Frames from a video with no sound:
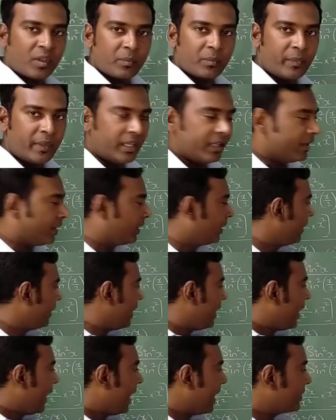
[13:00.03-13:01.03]
b.
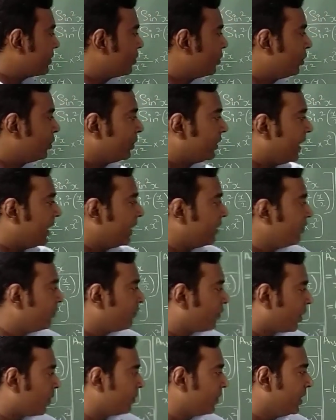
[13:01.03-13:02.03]
As you know that
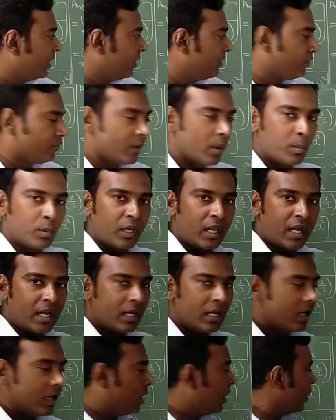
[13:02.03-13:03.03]
from here
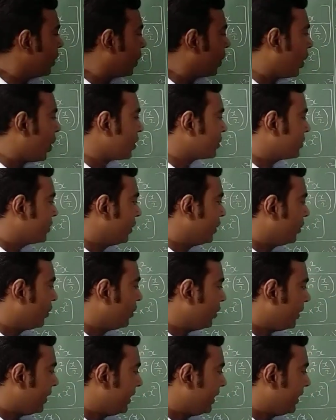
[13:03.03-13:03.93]
formula cos 0